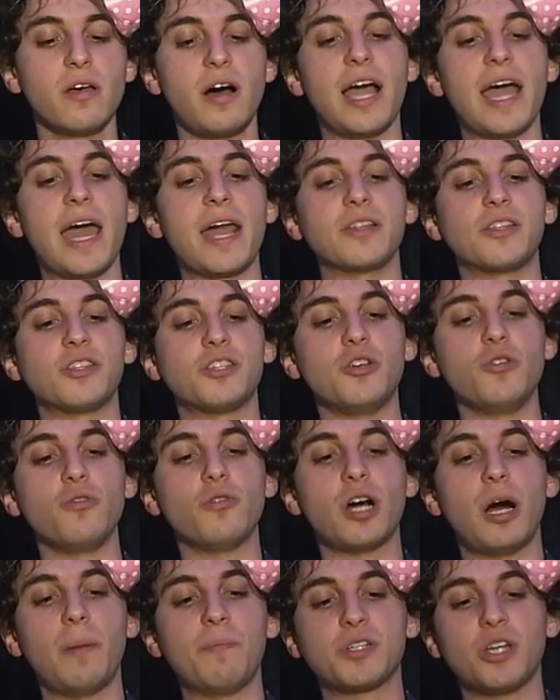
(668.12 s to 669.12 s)
I added two
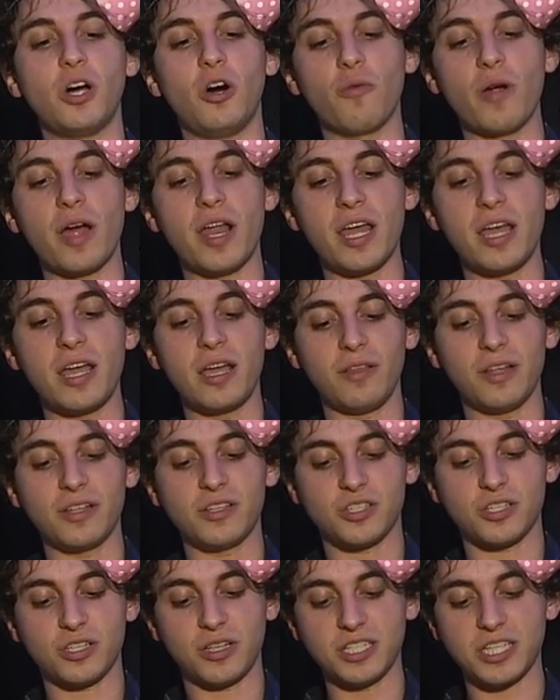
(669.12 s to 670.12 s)
cups already.
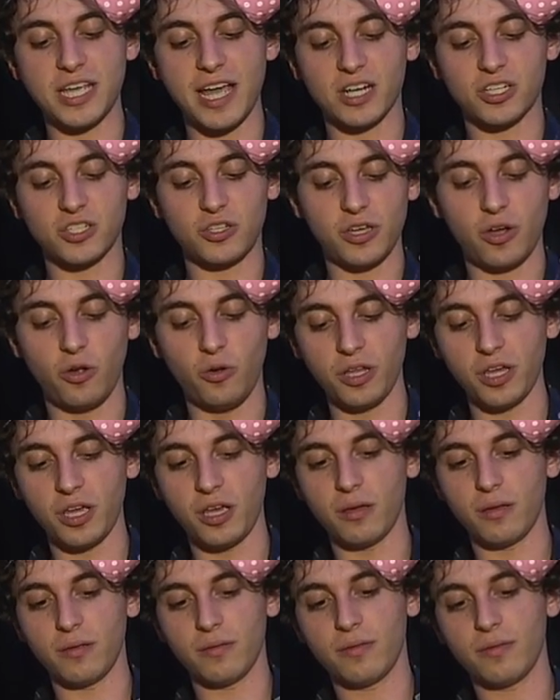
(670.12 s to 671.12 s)
Let's let's actually
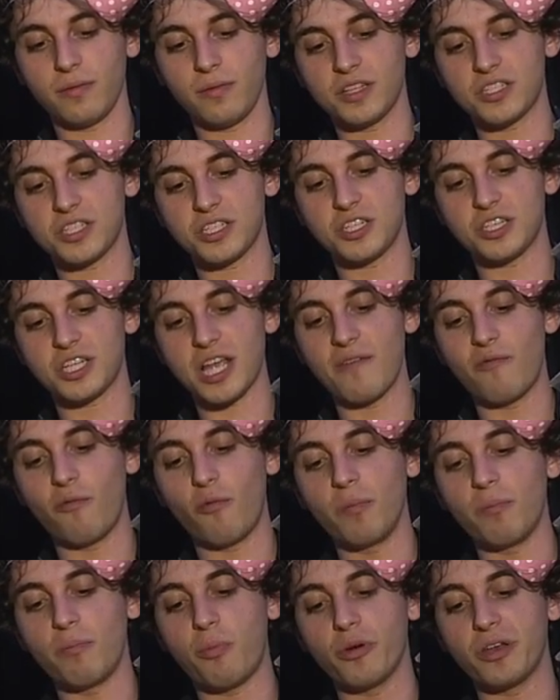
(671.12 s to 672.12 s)
only let's just have
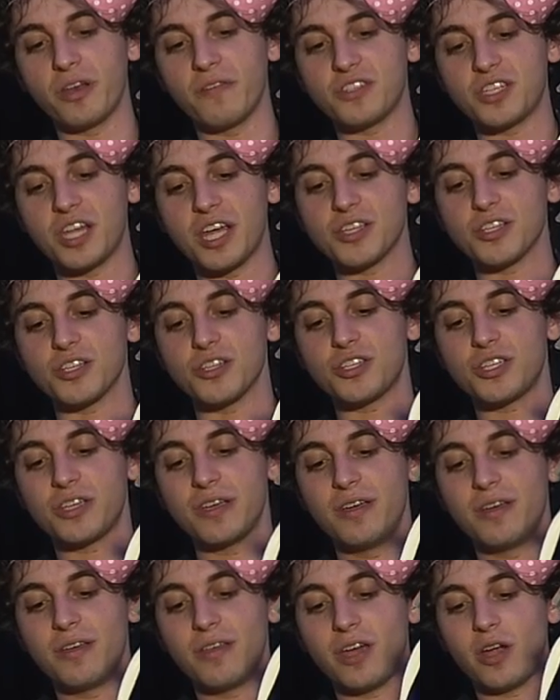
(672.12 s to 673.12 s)
one point of stasis.
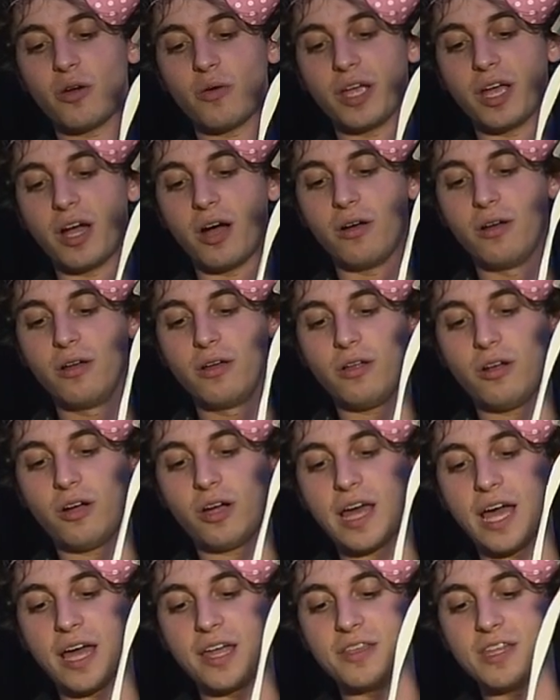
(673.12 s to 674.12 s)
There we go. Look
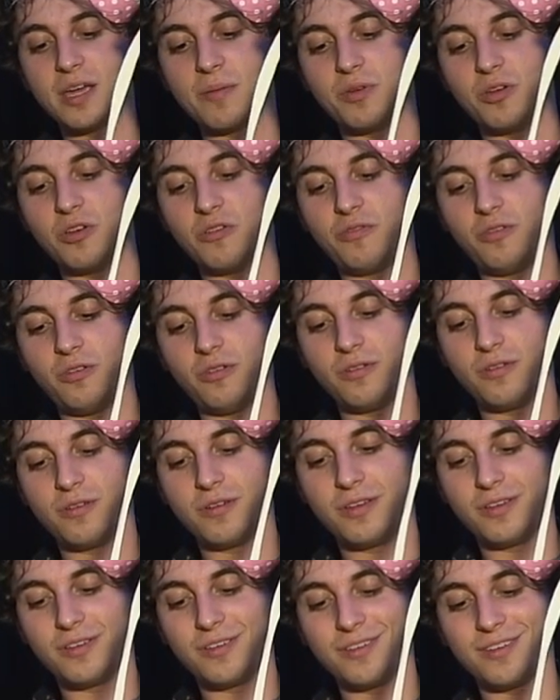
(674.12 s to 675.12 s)
at that! Isn't that beautiful?
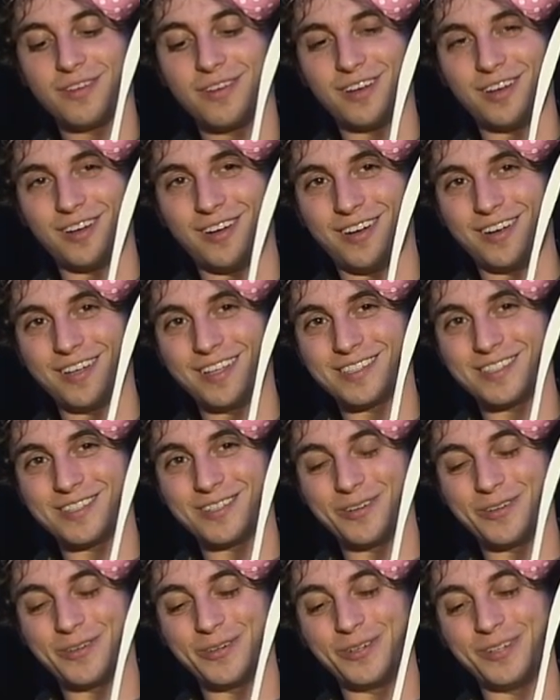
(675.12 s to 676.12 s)
Oh, that's
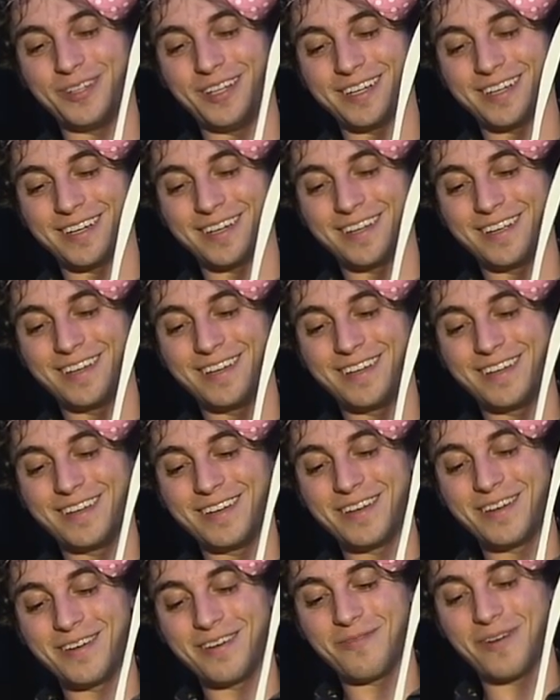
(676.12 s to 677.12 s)
so cool looking.
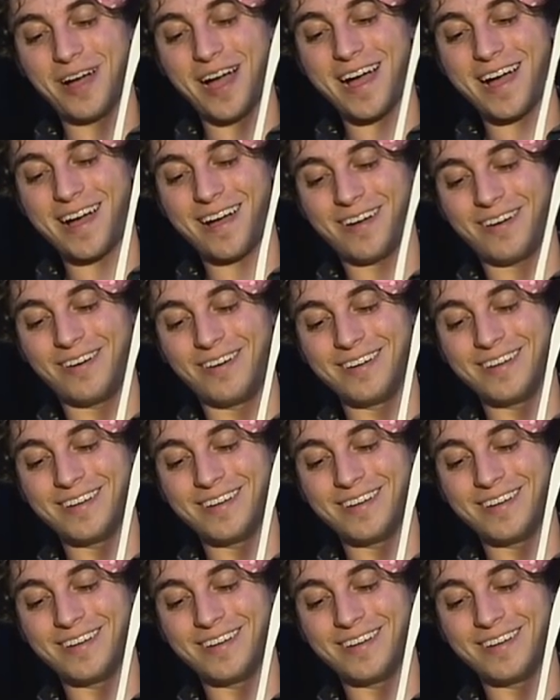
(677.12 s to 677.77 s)
Wow.